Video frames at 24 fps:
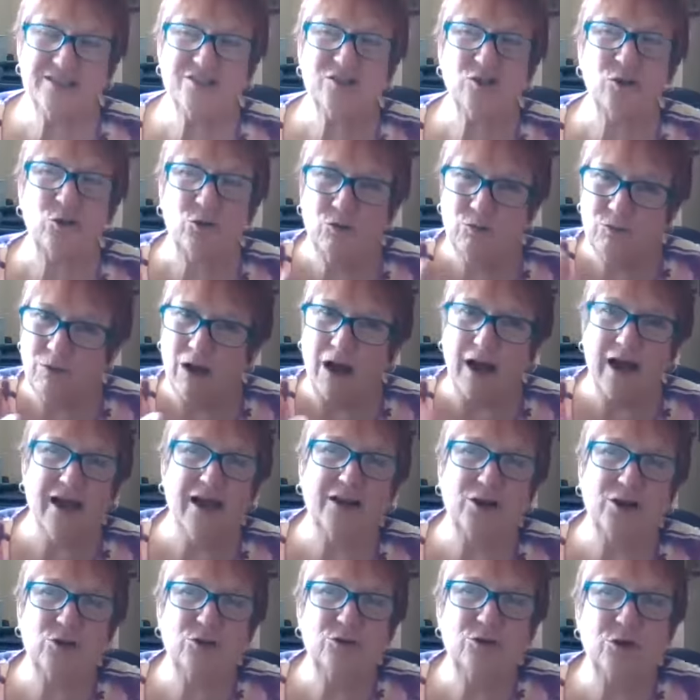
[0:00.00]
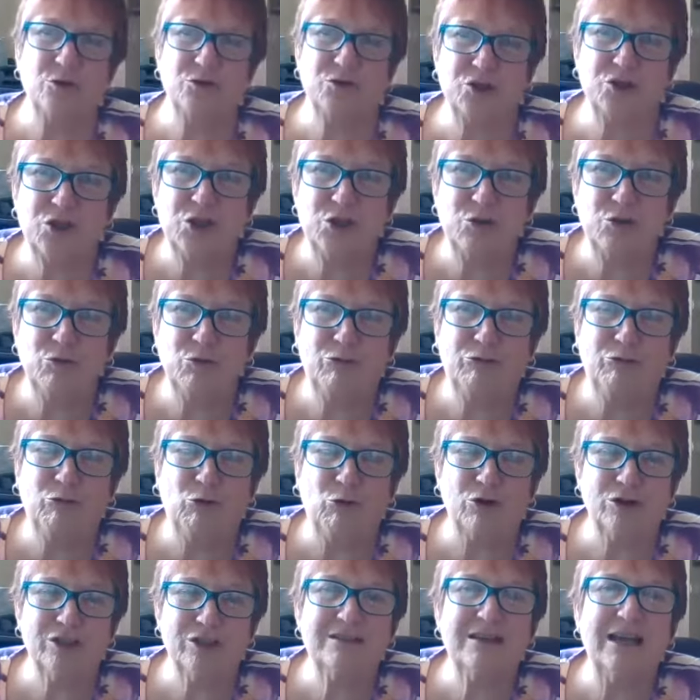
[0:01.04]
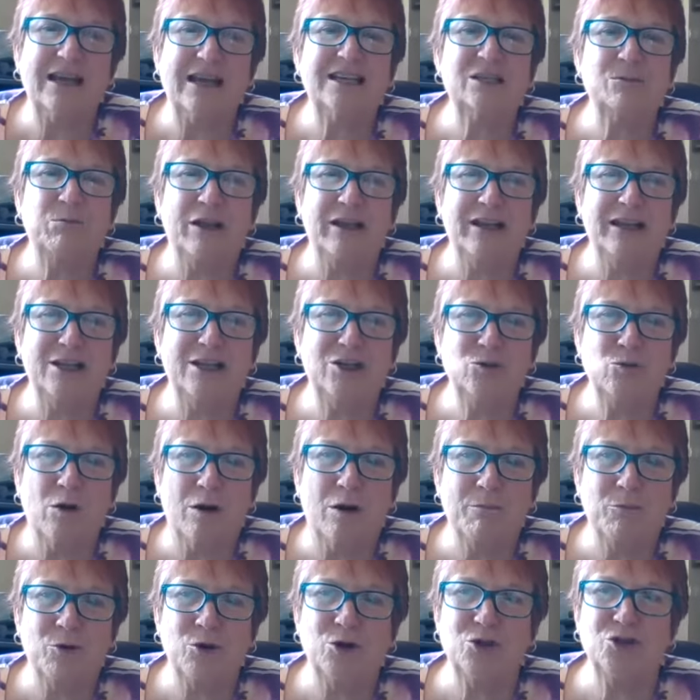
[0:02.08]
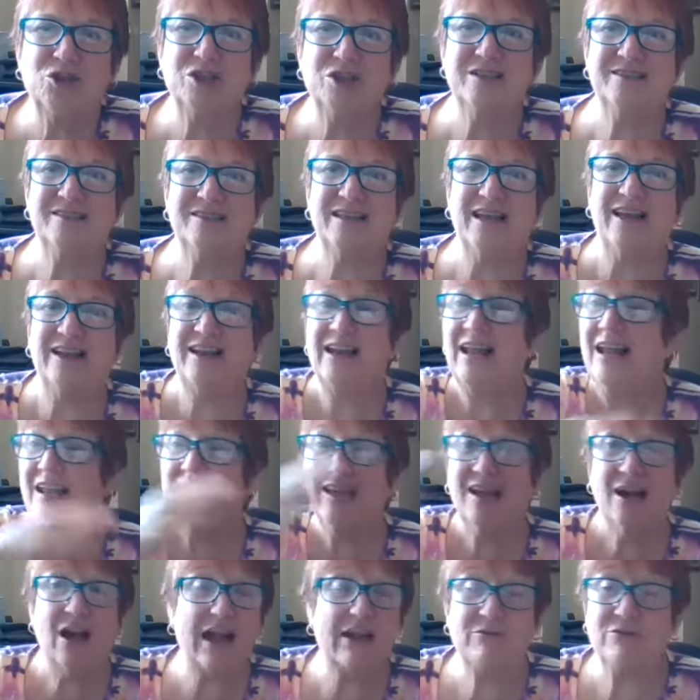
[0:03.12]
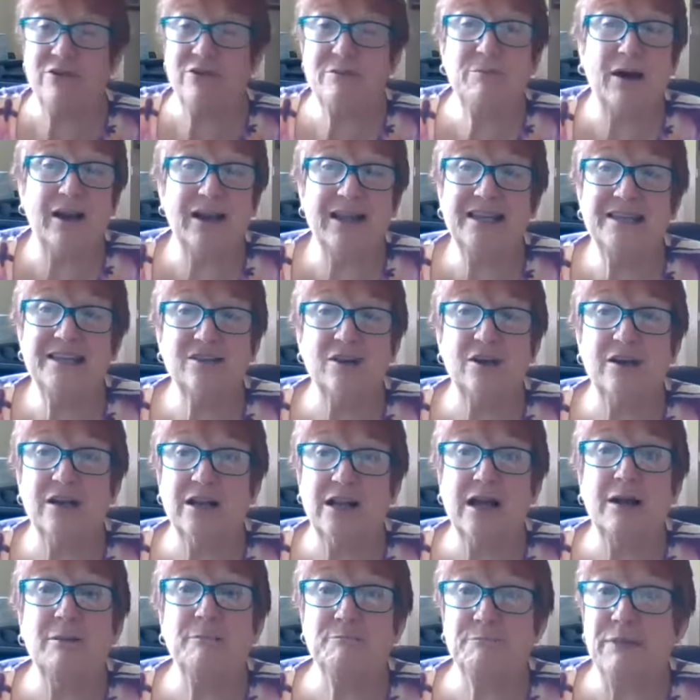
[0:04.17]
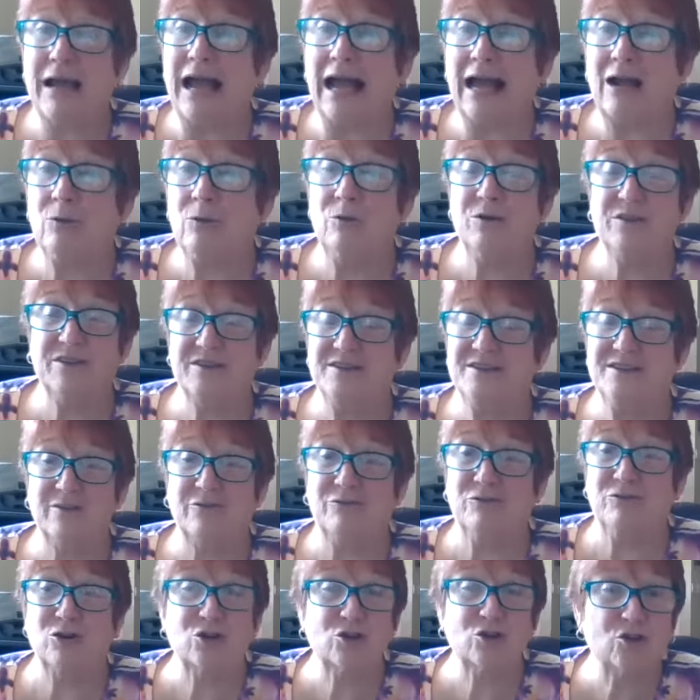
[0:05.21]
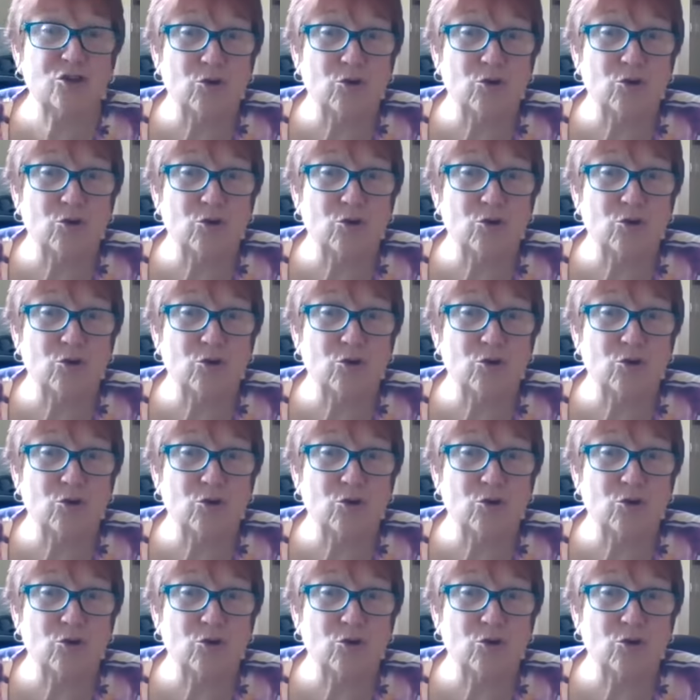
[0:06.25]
So kudos to you for explaining to our merchants that everybody is going to come back with a different